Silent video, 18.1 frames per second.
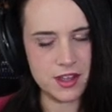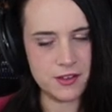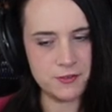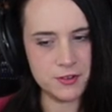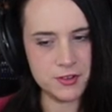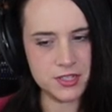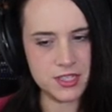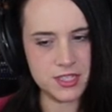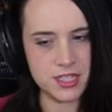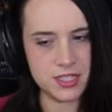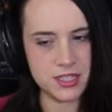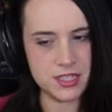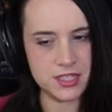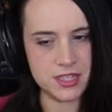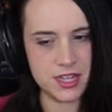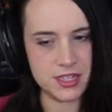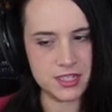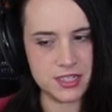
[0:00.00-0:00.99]
Ever
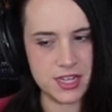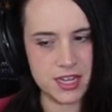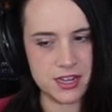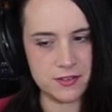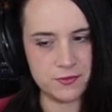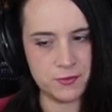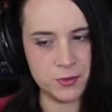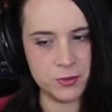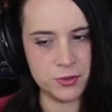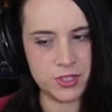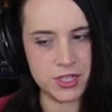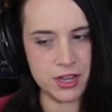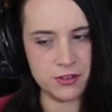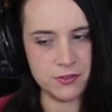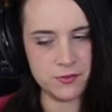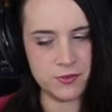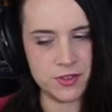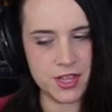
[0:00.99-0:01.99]
since that day, it flew
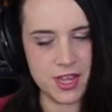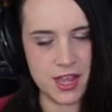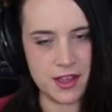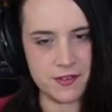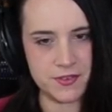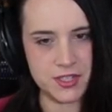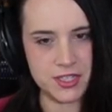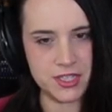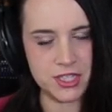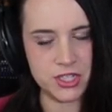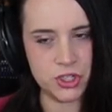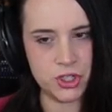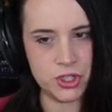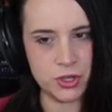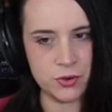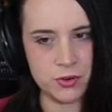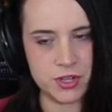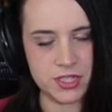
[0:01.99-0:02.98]
down from the heavens and
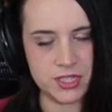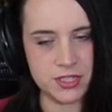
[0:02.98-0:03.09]
showed